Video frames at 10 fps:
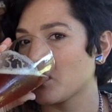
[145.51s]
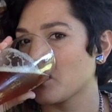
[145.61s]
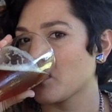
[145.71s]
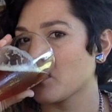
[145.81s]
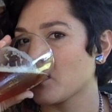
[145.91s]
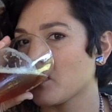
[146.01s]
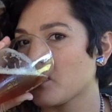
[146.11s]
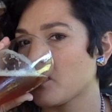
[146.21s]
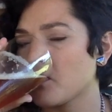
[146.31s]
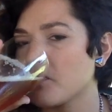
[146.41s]

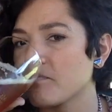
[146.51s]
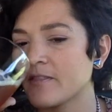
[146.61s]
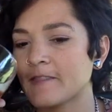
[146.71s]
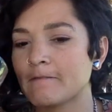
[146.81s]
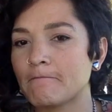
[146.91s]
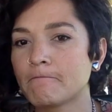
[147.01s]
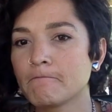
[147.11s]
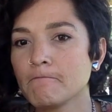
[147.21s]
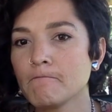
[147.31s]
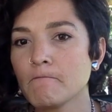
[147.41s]

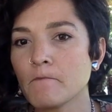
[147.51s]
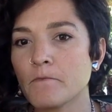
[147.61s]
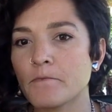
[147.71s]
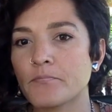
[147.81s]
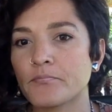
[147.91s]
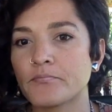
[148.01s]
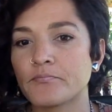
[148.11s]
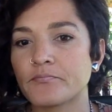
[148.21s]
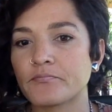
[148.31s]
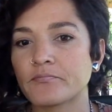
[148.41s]
Nothing is said.